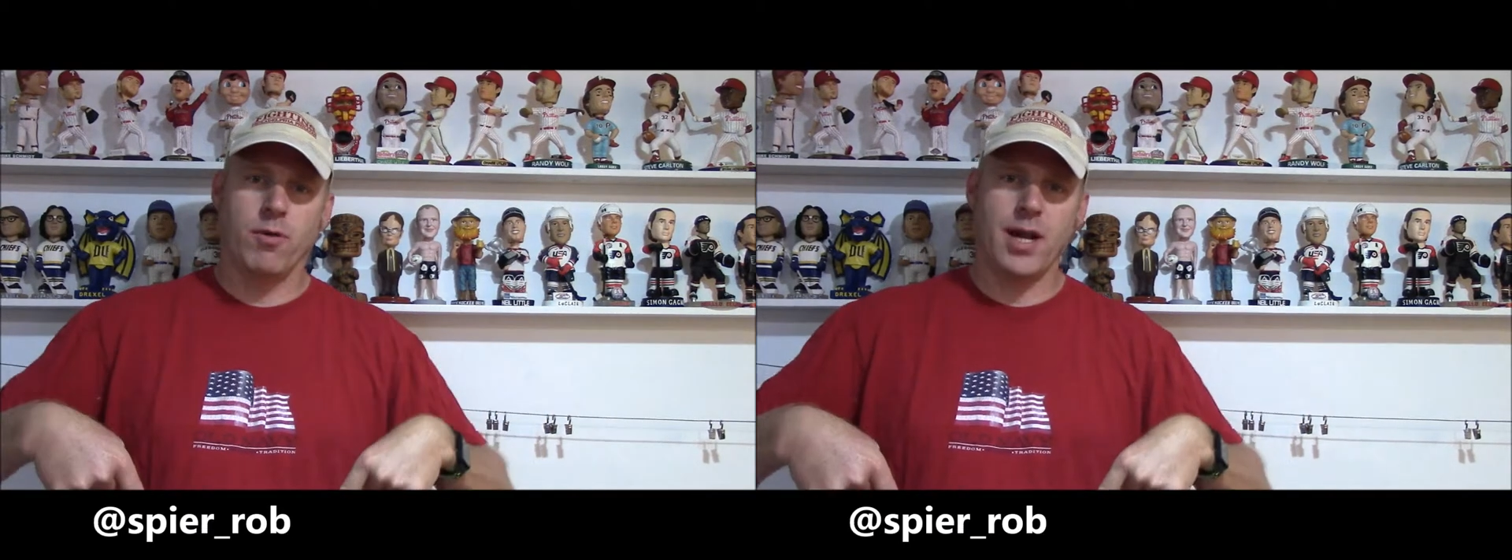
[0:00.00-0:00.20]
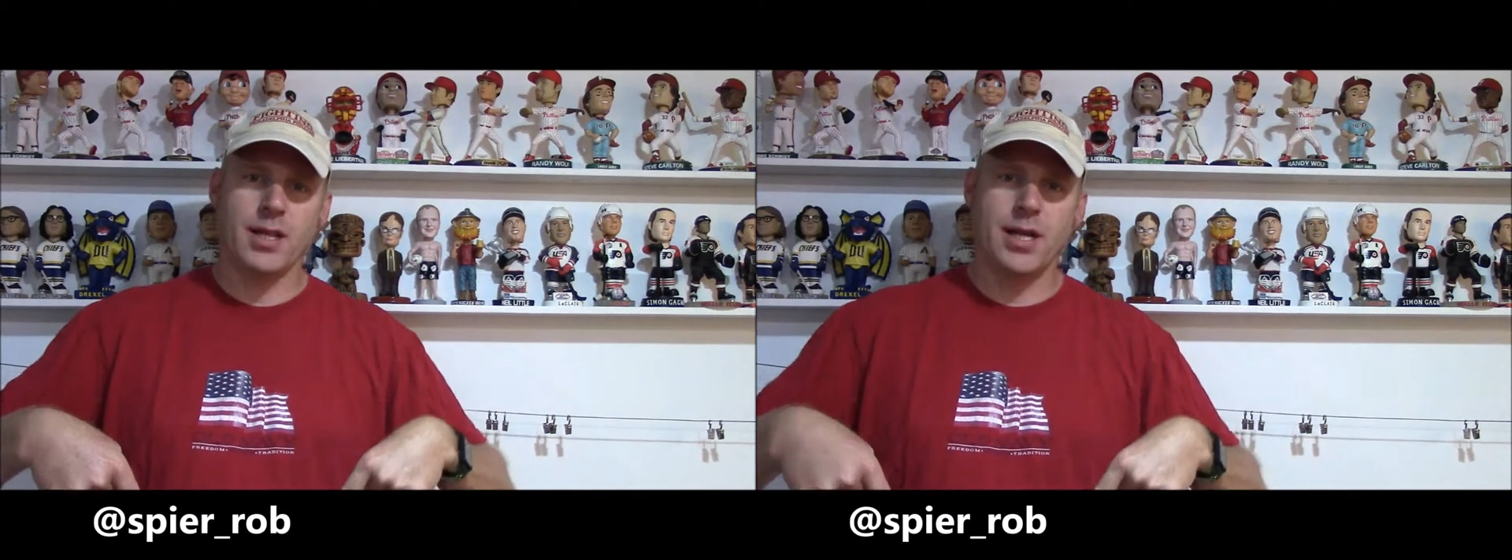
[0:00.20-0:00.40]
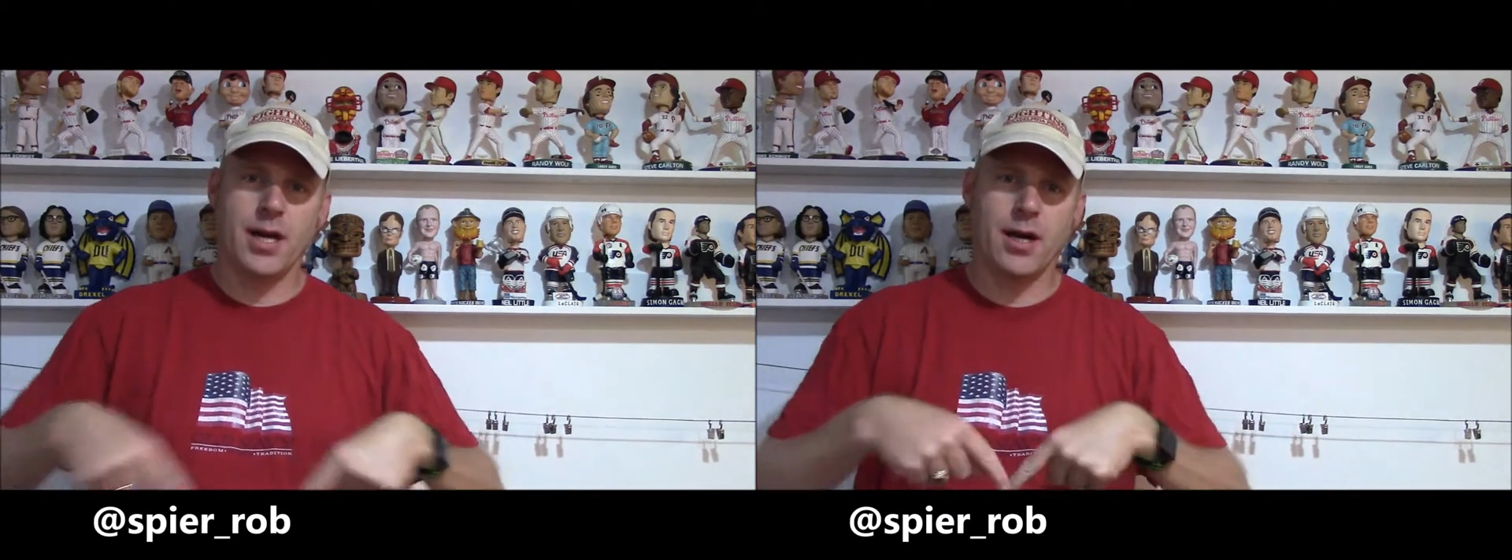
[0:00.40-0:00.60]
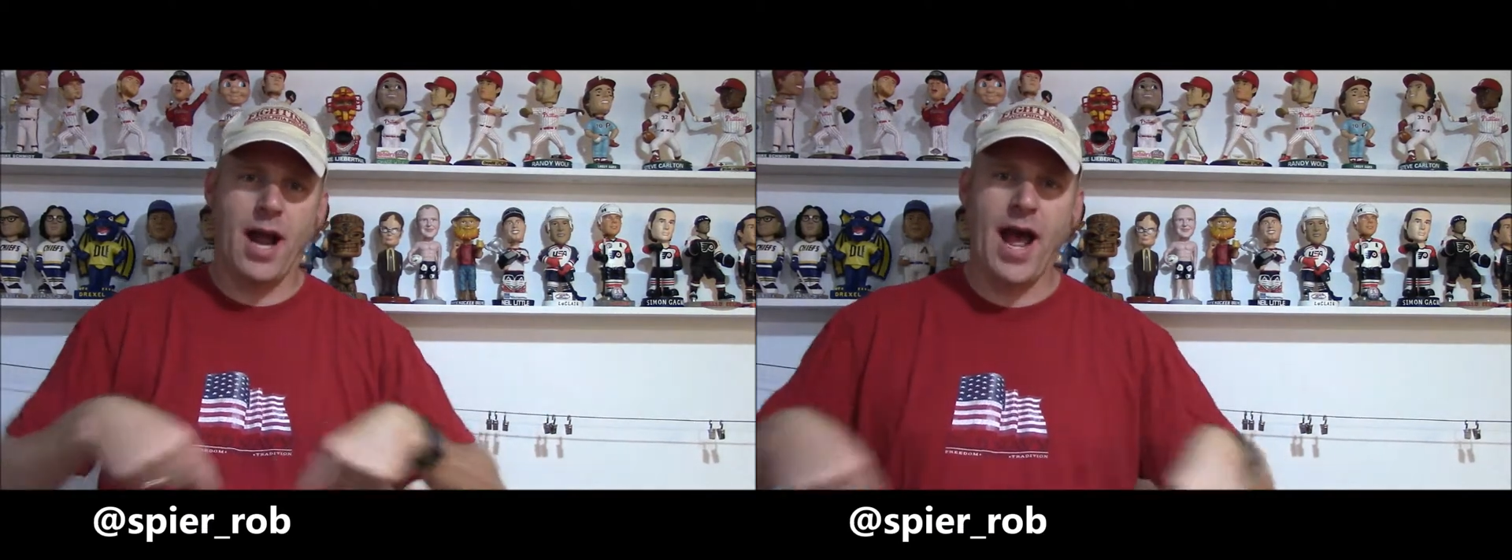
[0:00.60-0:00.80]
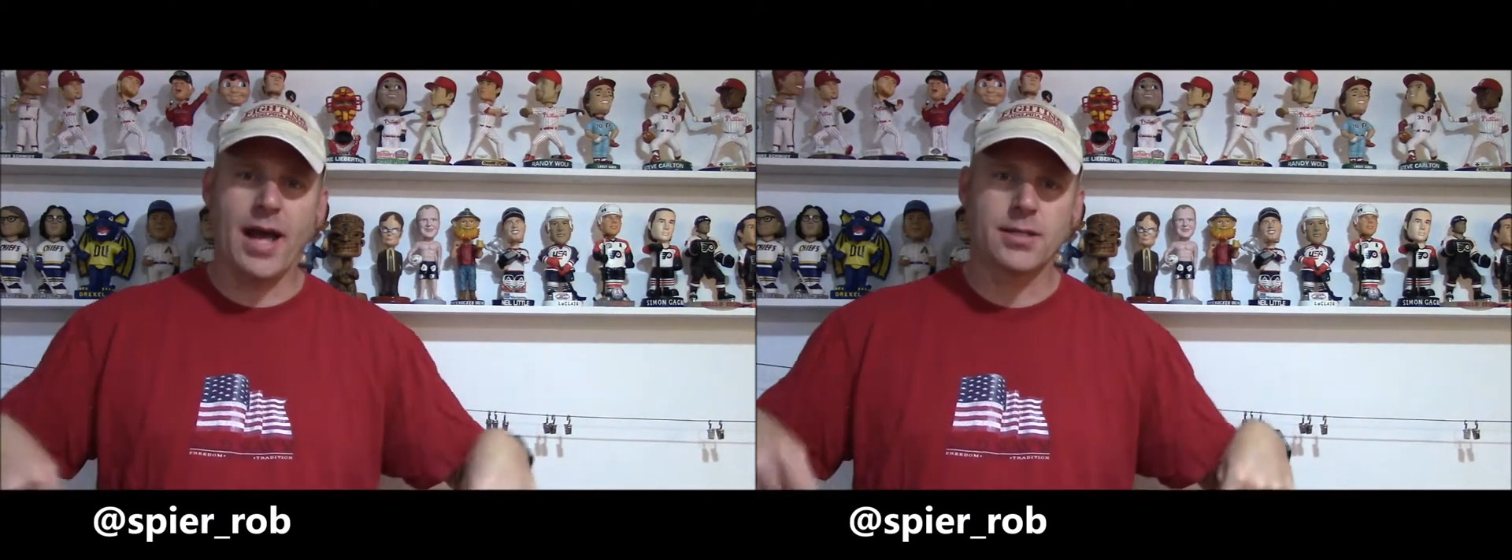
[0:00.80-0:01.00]
right there
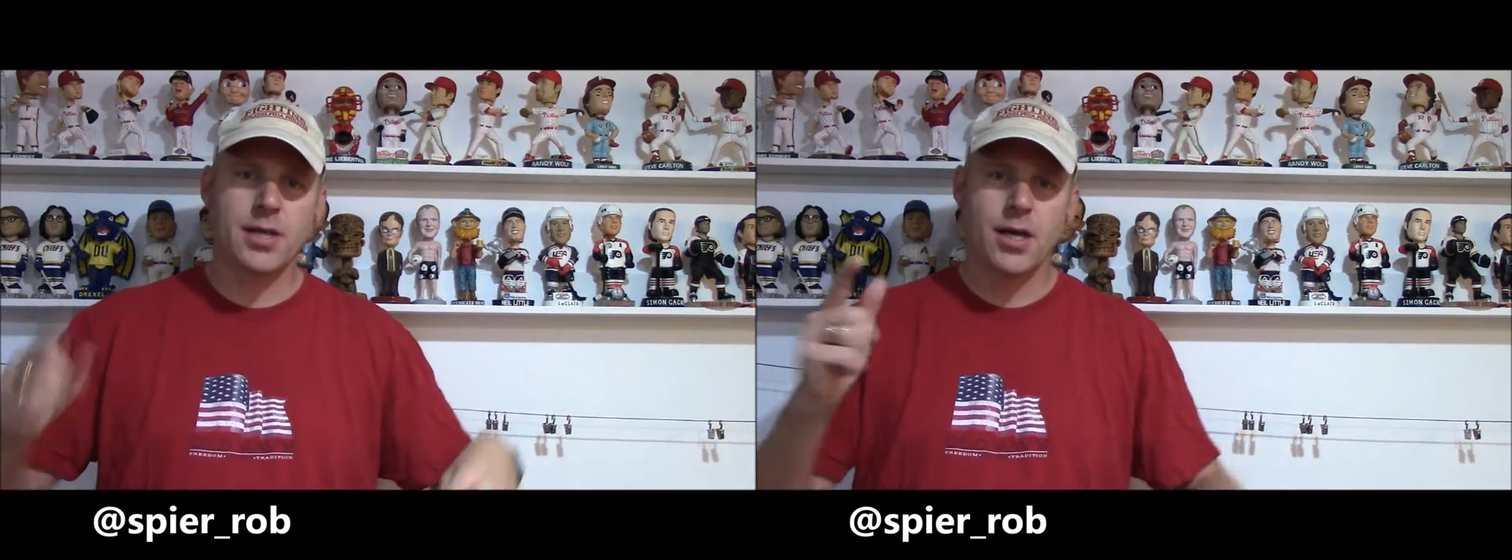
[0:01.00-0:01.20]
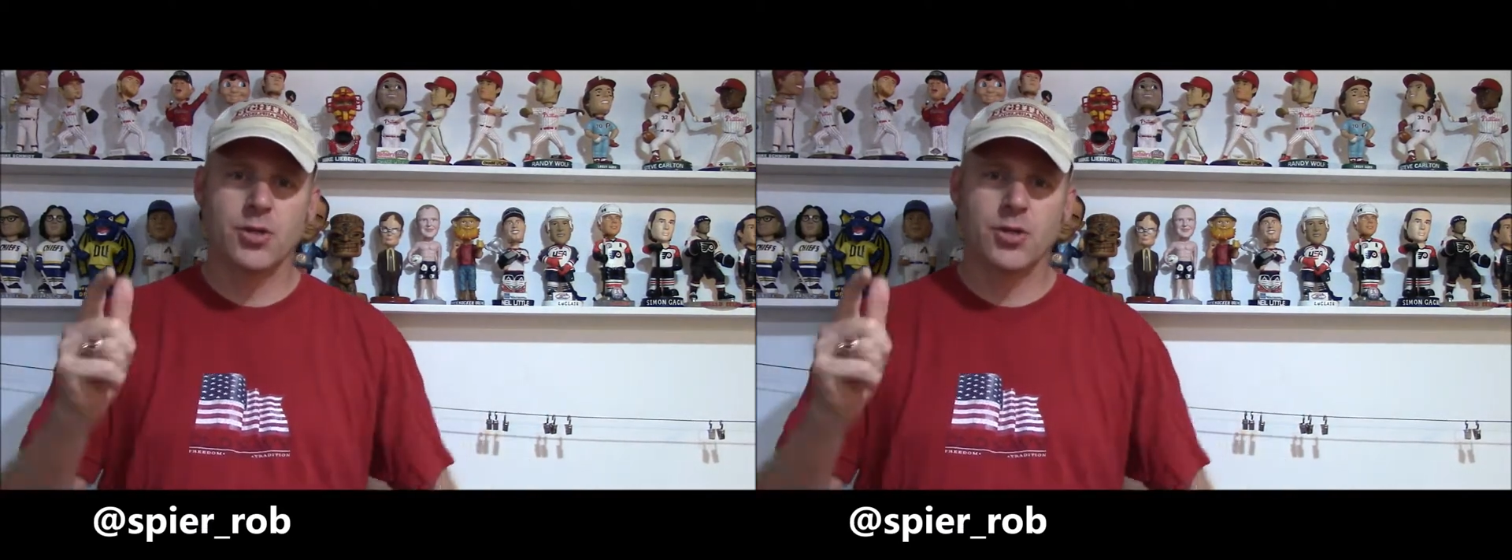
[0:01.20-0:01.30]
at